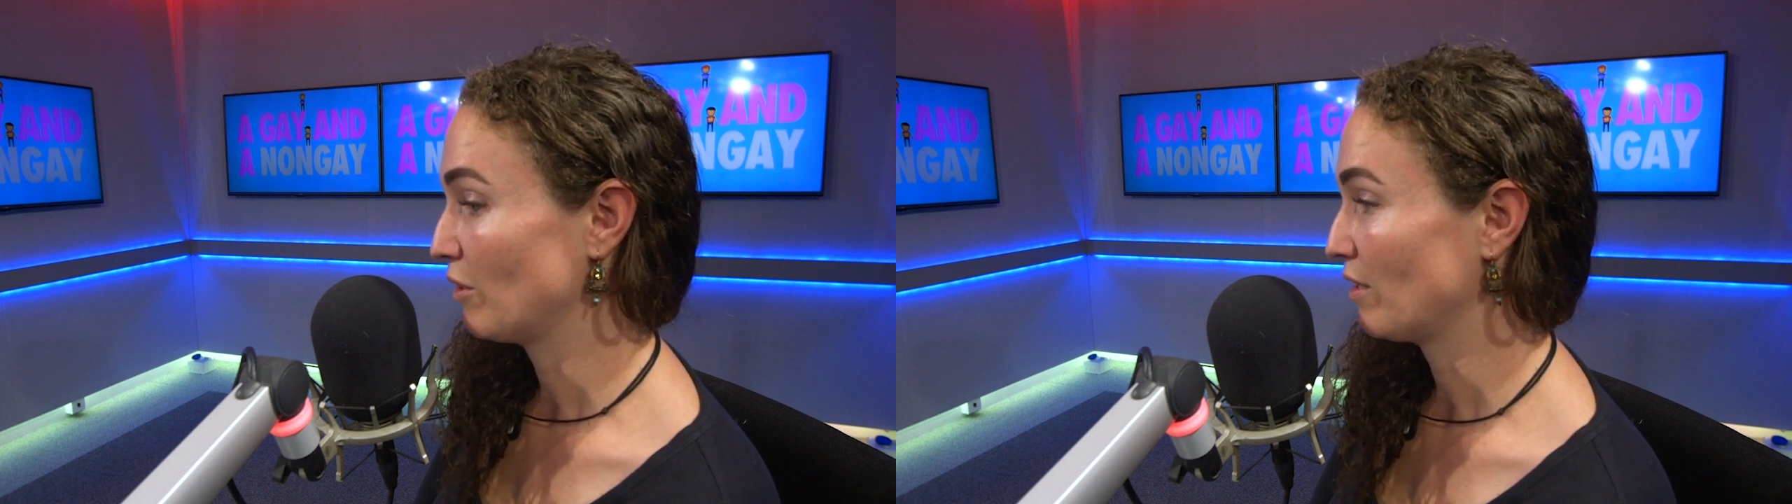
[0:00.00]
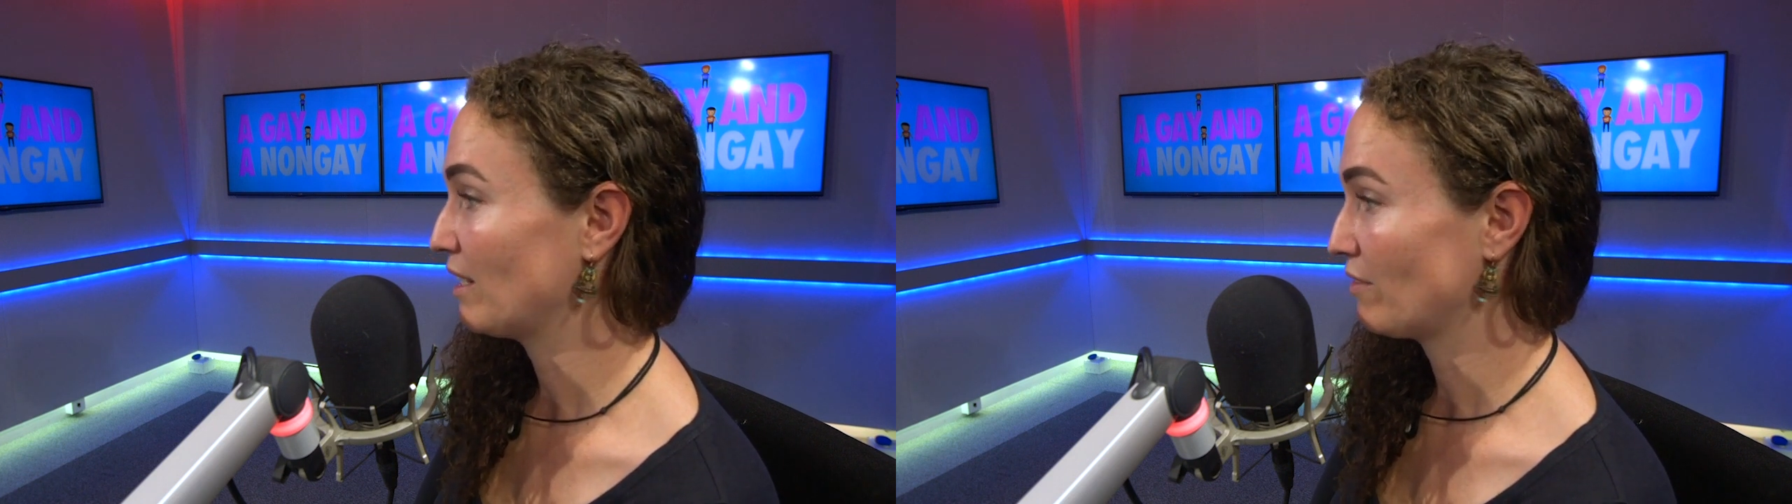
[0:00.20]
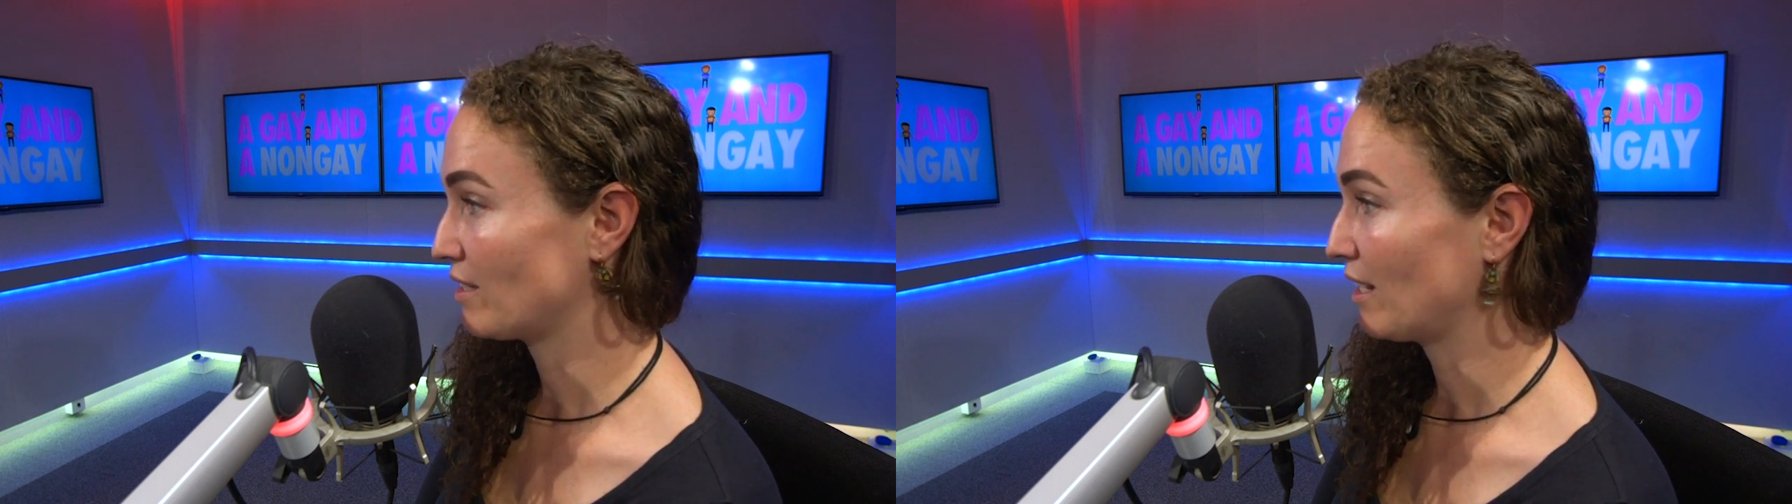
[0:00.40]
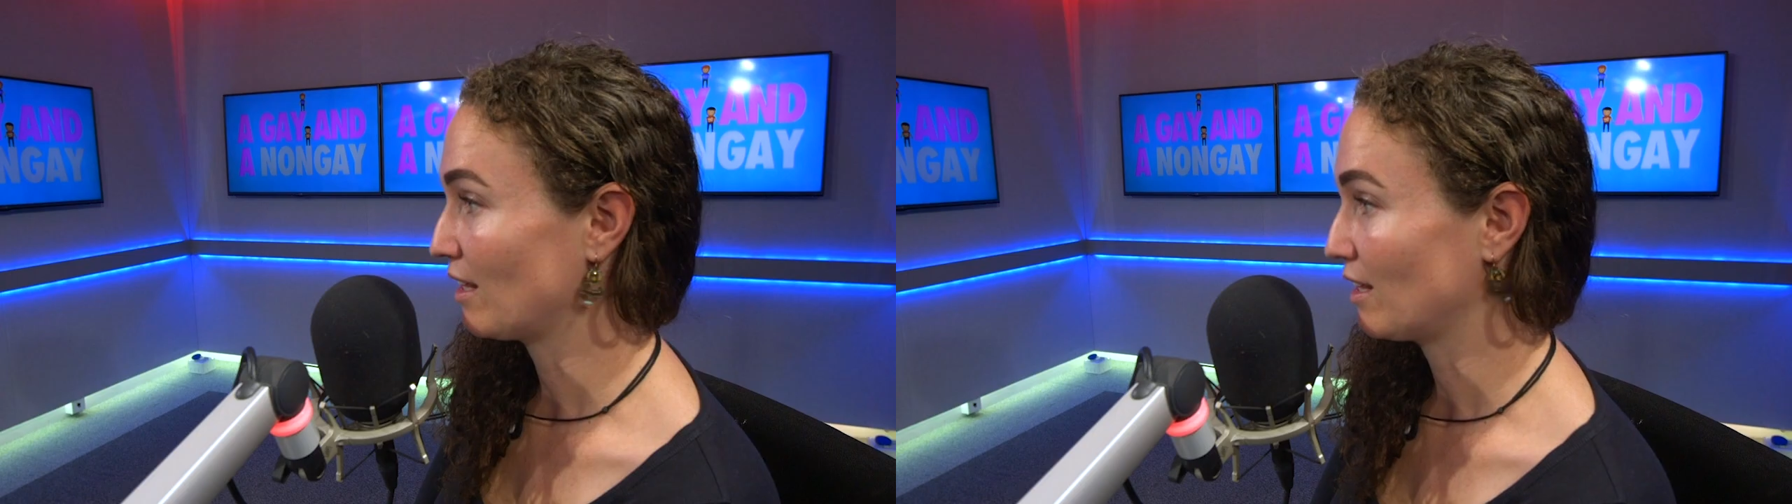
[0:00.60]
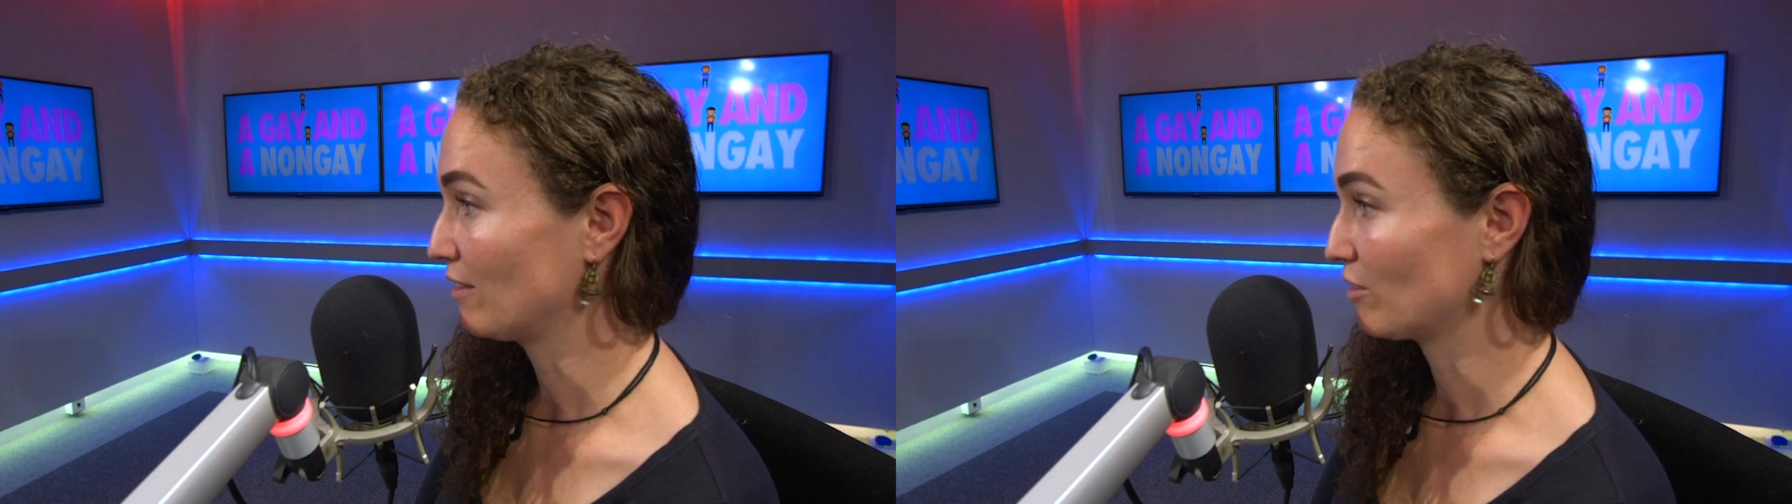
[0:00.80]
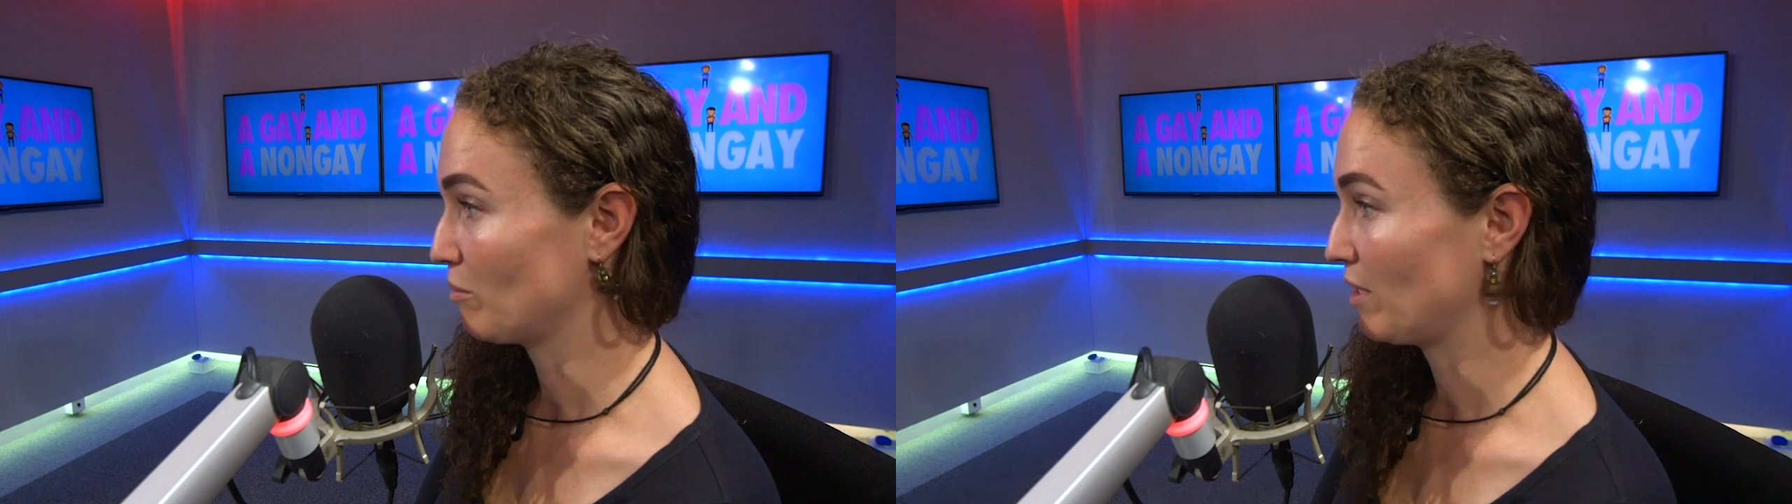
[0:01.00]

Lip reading: know, a devastating thing